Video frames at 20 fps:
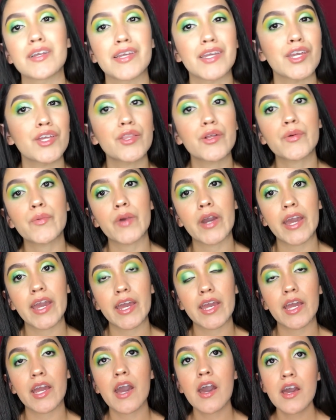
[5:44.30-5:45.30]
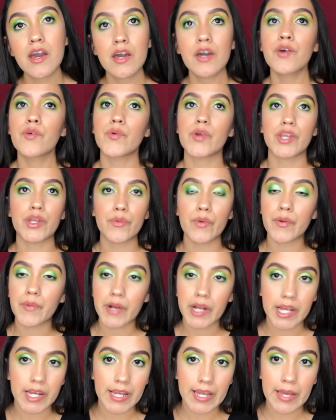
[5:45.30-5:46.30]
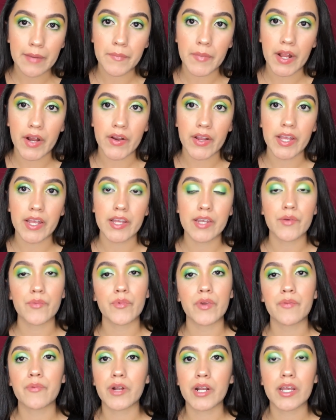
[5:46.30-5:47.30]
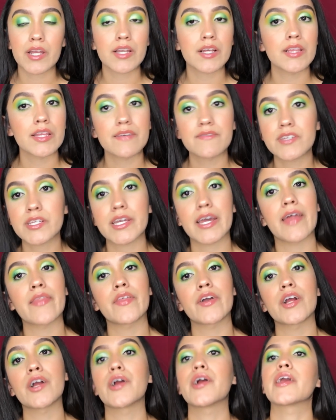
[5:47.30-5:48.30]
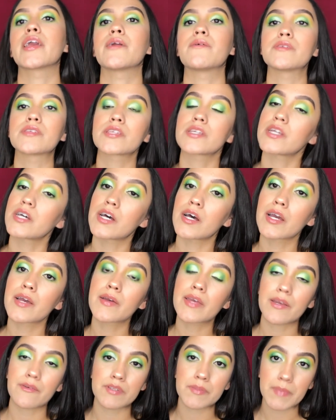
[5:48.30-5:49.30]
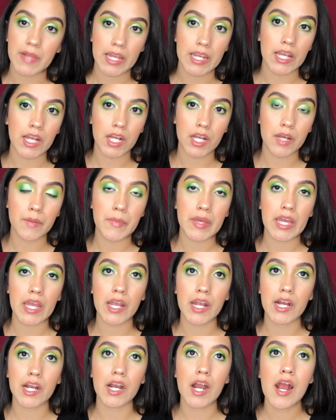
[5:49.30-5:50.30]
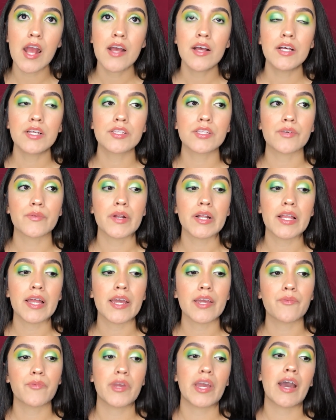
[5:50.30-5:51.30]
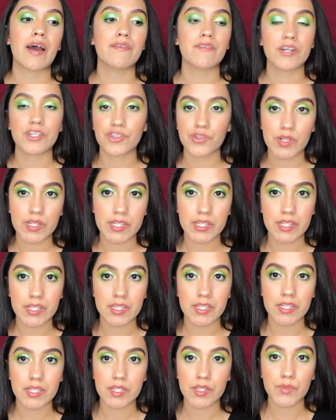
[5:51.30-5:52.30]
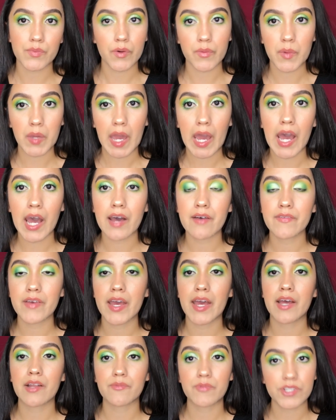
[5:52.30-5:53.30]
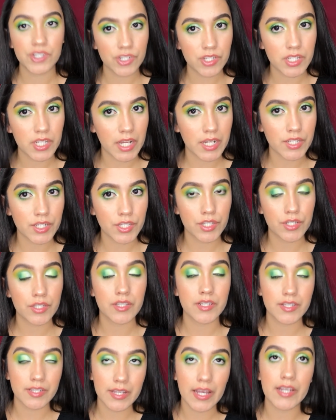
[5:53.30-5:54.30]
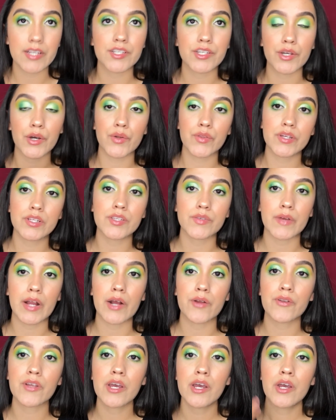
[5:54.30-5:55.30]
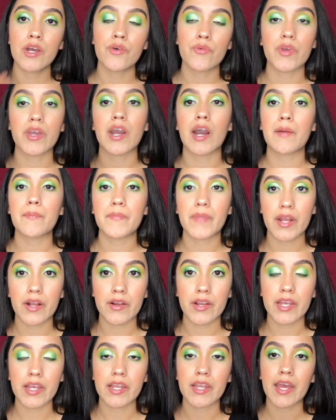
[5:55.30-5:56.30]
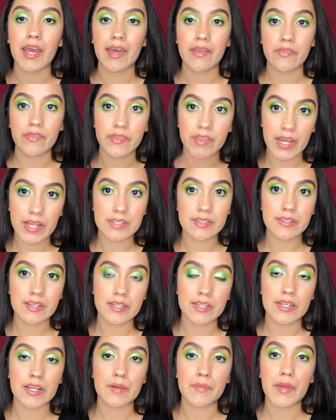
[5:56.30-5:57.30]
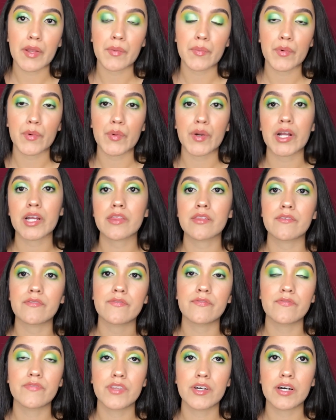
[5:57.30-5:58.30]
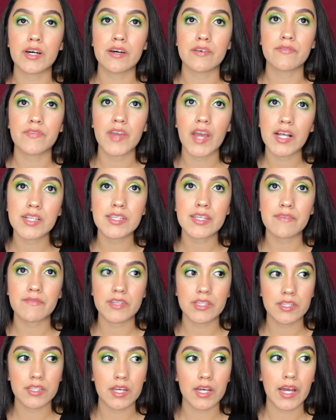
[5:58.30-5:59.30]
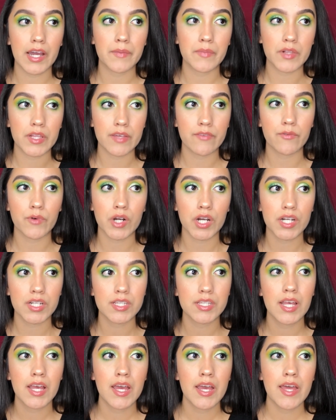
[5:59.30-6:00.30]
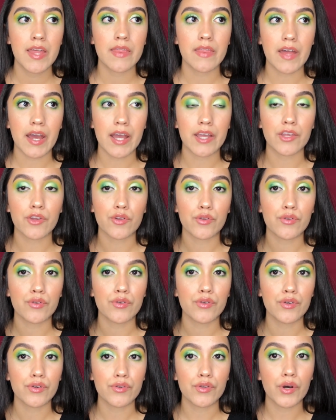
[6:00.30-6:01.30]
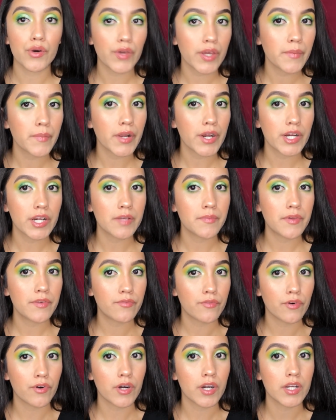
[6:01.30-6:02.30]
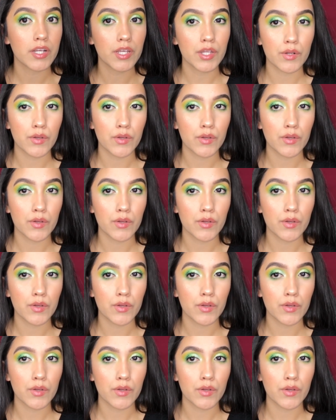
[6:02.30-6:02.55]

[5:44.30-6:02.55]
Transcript: either way. We knew we were gonna get married, we were gonna live together. He was planning on coming here, so we were like, we have our choices, this is what we have, and we just decided to go this route. We got married and then send in our paperwork. The fiance visa, I believe, works that you don't get married before, you